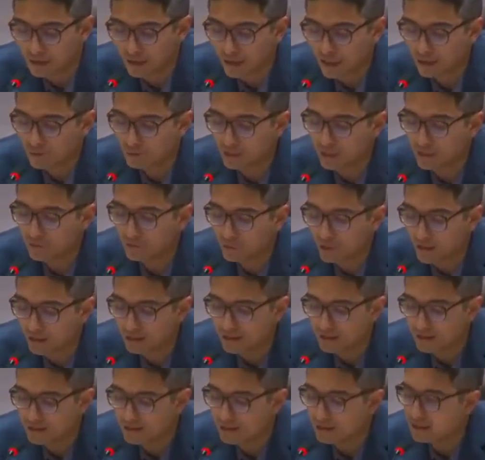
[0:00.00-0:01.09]
and we have
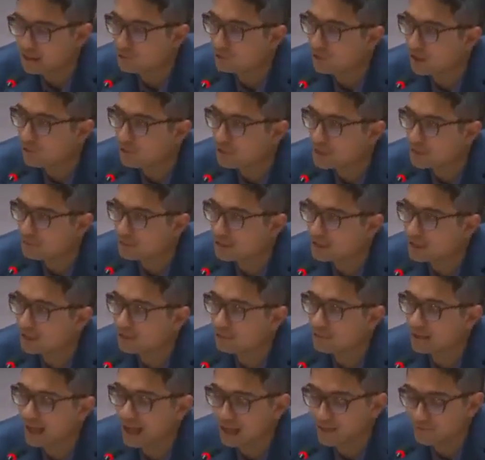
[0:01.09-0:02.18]
witnessed these weapons
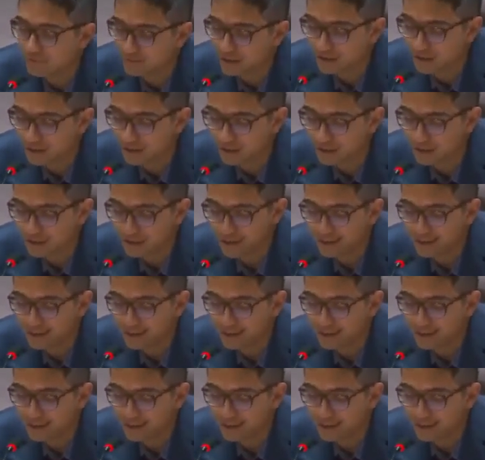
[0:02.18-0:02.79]
become heavier,